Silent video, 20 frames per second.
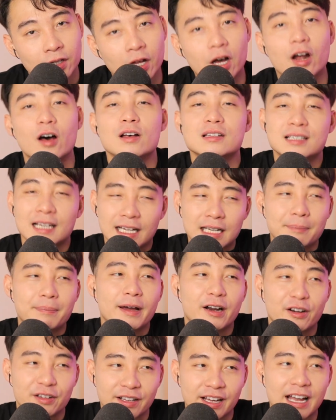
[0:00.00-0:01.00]
no, slightly
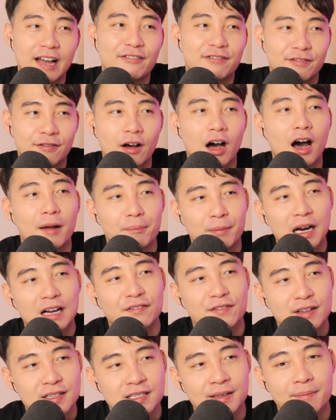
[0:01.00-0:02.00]
better. They have hot
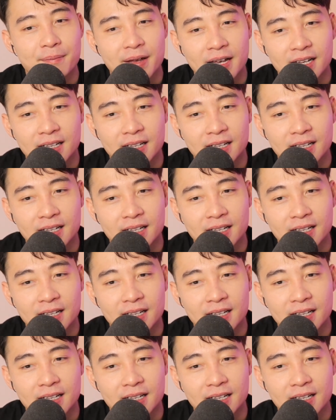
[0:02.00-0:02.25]
breakfast. They make